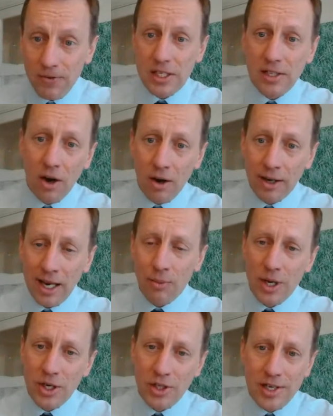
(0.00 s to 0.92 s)
target,
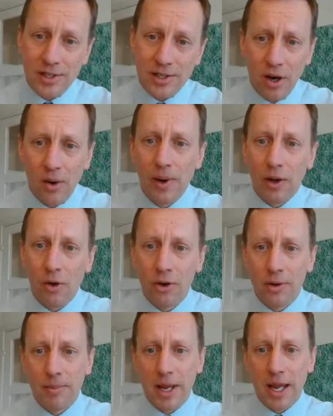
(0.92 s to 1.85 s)
which is the whole
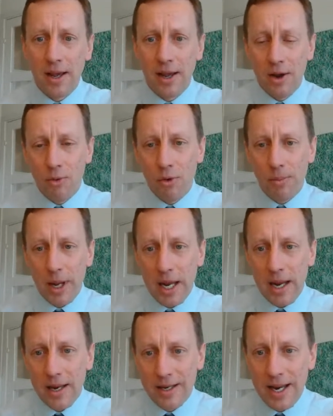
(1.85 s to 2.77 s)
economy will
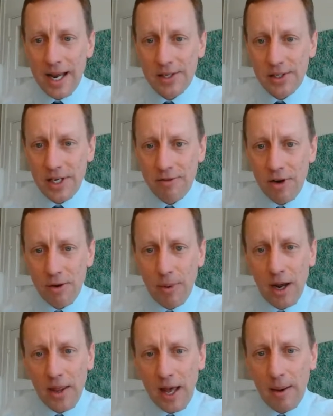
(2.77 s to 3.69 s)
be net zero
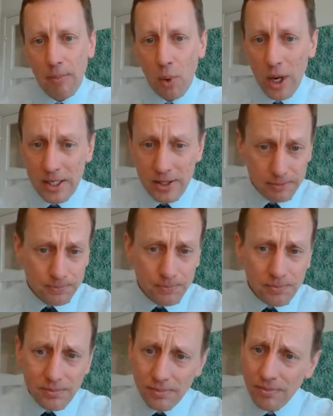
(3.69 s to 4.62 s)
by that point.
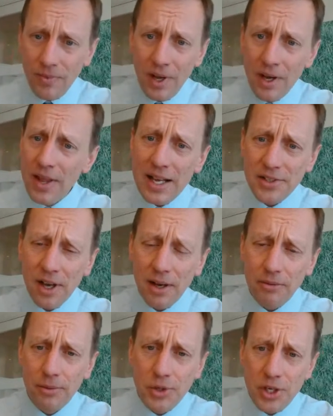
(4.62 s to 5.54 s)
That's up
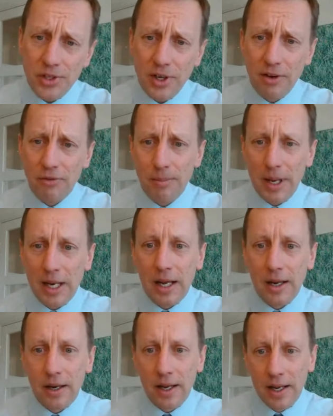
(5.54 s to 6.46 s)
from just over 1
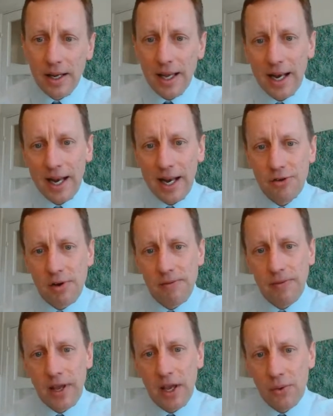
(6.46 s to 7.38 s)
million electric
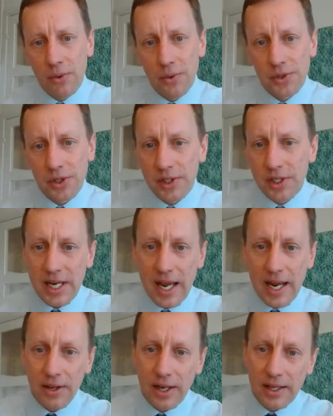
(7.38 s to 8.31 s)
vehicles
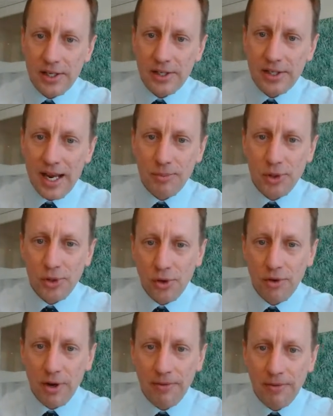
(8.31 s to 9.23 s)
today. I think the same
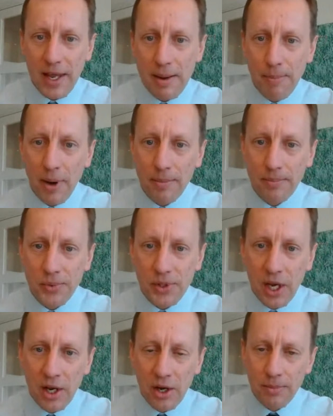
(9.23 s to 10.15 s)
story for heat pumps.
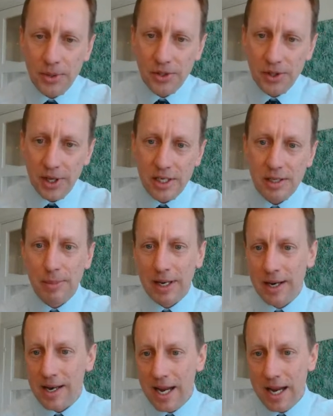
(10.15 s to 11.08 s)
There's 30
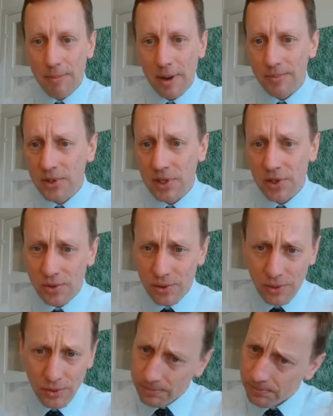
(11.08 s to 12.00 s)
million heat pumps installed.